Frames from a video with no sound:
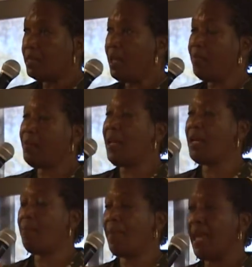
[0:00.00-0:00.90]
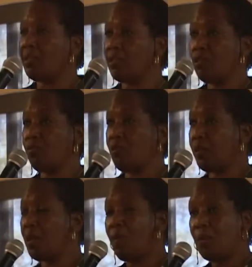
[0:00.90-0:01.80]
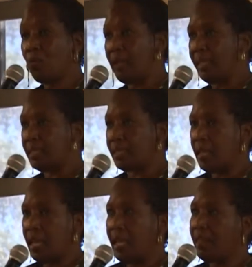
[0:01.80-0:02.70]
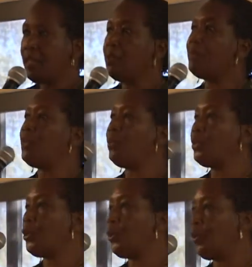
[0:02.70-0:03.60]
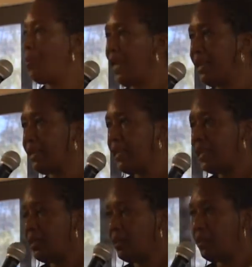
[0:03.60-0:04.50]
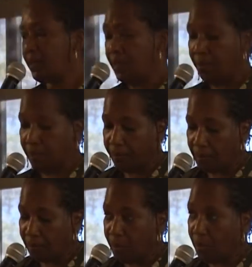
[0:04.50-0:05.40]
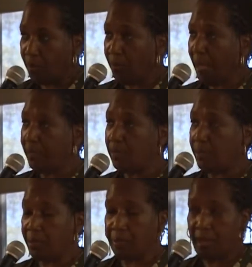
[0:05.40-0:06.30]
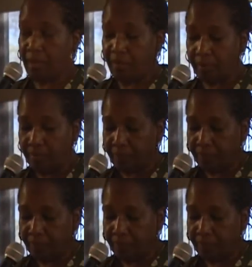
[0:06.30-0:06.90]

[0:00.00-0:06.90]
Some may come back just for a couple of weeks and then be returned back to theater, returned back to their assignment.